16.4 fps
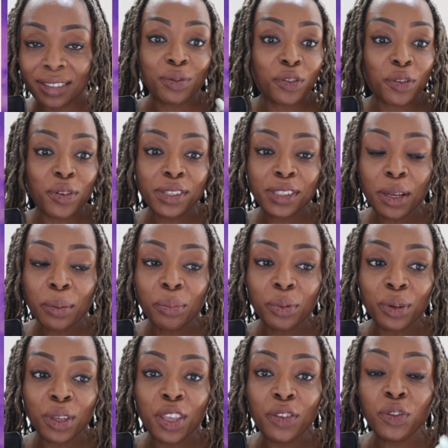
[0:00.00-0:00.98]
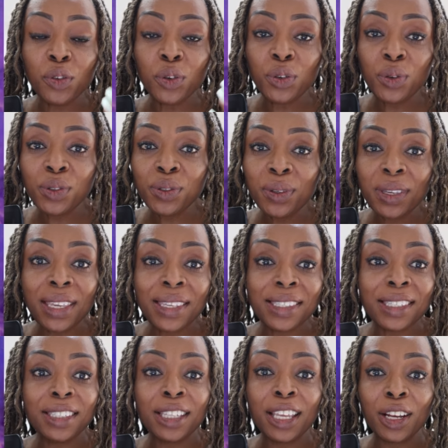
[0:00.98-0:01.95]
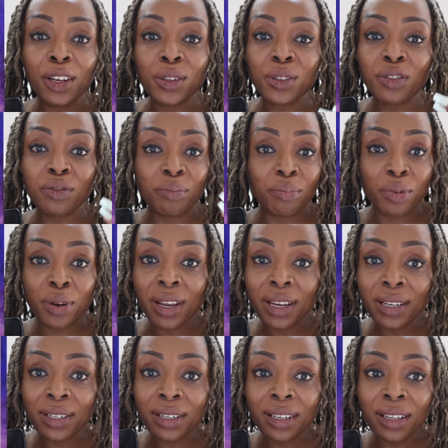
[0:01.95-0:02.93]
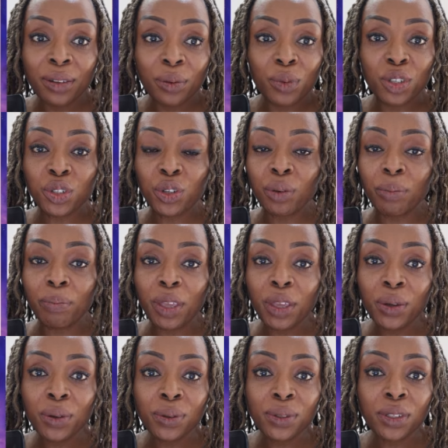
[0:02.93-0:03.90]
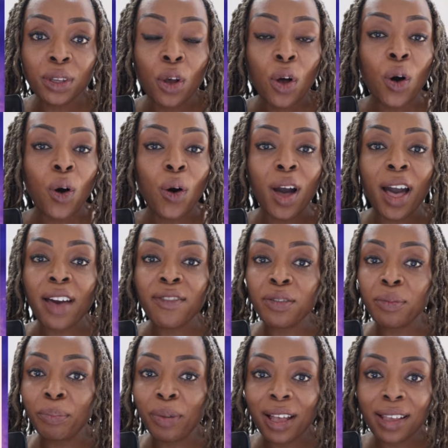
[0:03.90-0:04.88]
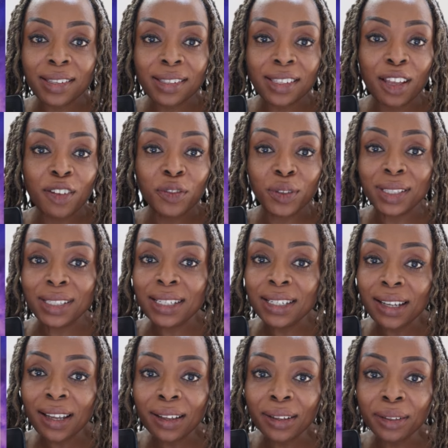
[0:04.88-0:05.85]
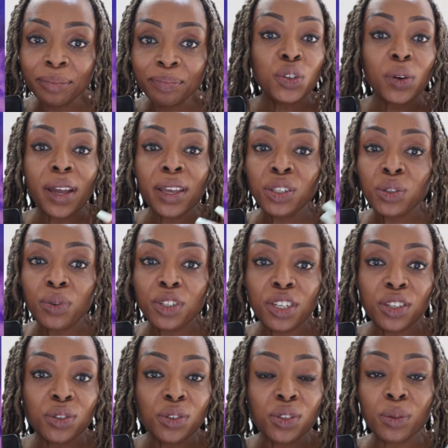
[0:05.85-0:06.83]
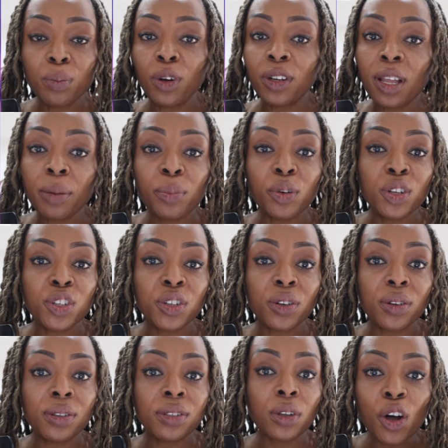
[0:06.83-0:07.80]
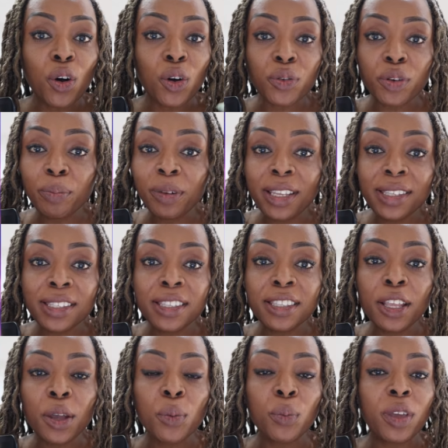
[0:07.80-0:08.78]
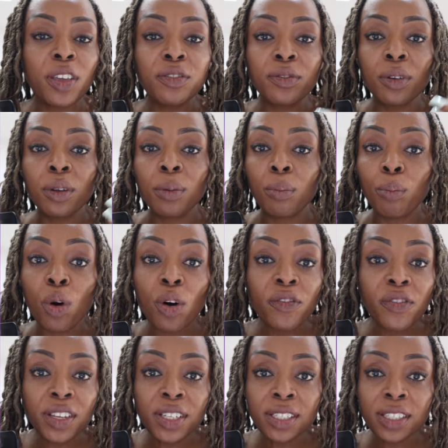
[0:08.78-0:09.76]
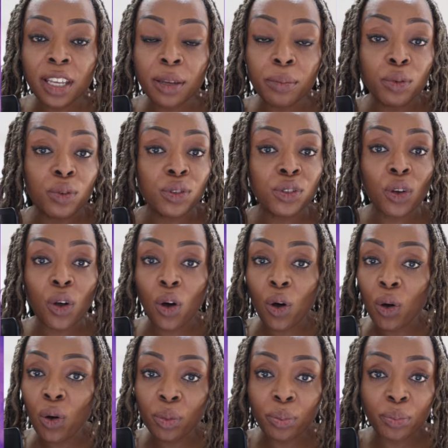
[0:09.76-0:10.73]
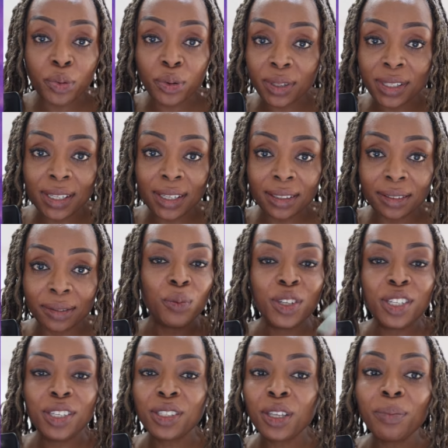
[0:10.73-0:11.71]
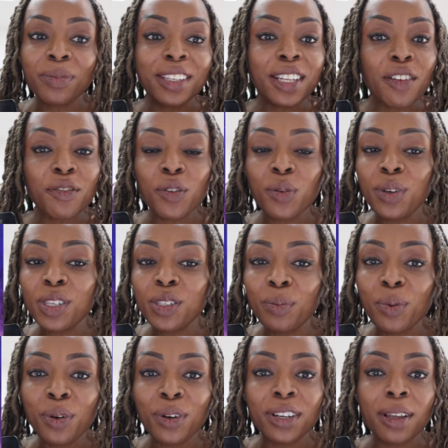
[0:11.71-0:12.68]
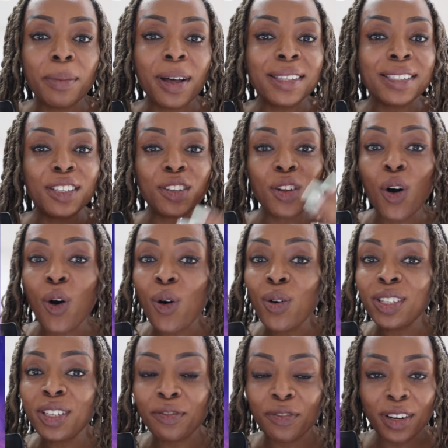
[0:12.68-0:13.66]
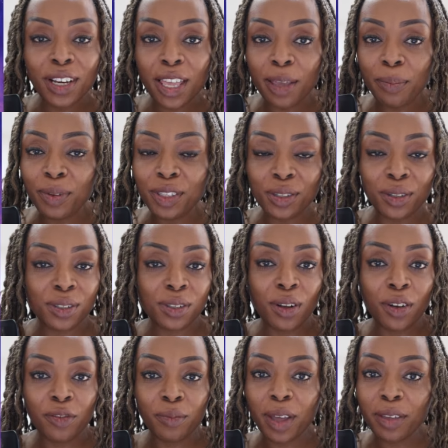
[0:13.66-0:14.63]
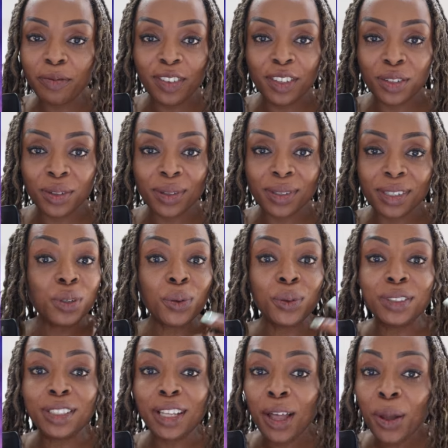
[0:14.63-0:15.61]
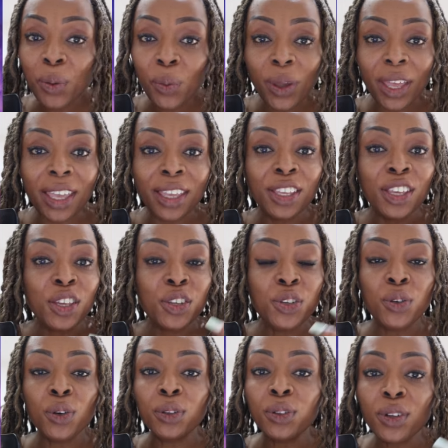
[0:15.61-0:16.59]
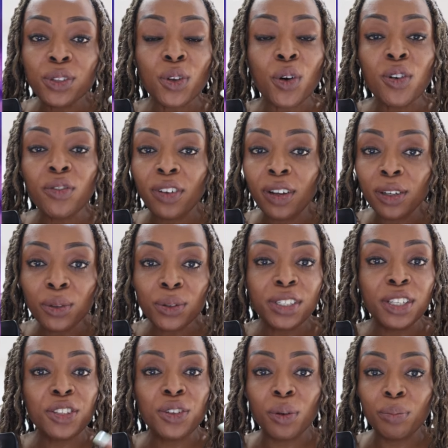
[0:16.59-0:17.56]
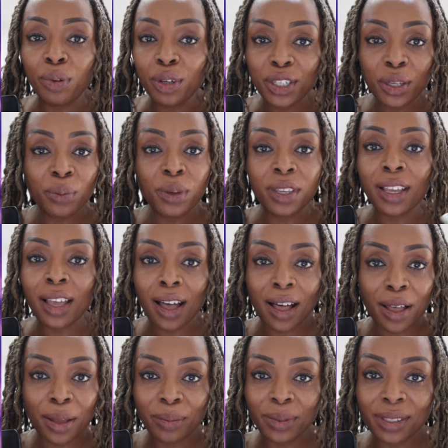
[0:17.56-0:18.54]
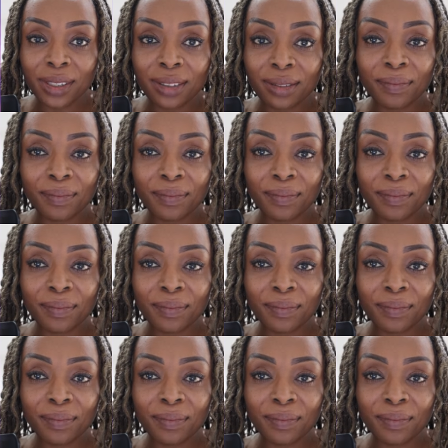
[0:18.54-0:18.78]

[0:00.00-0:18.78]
For example, if you're used to eating a lot of bread with your meals or having pasta for dinner, try switching to smaller portions or replacing them with more vegetables or protein, which is something I've always spoken about in all different episodes of my videos. So that way you're not overloading your body with carbs.